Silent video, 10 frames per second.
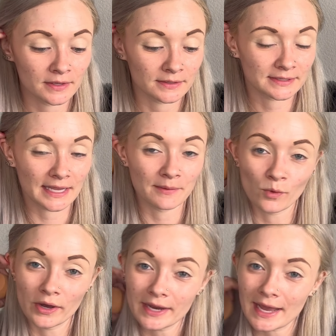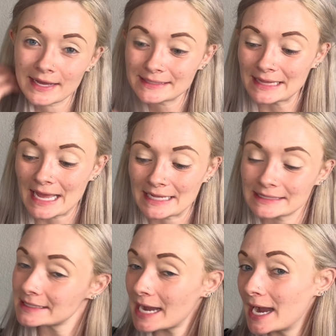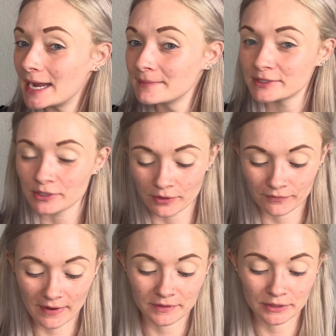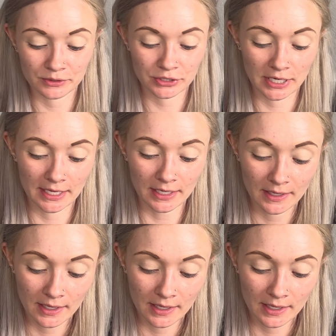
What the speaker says: Same one as last time, so the Revolution.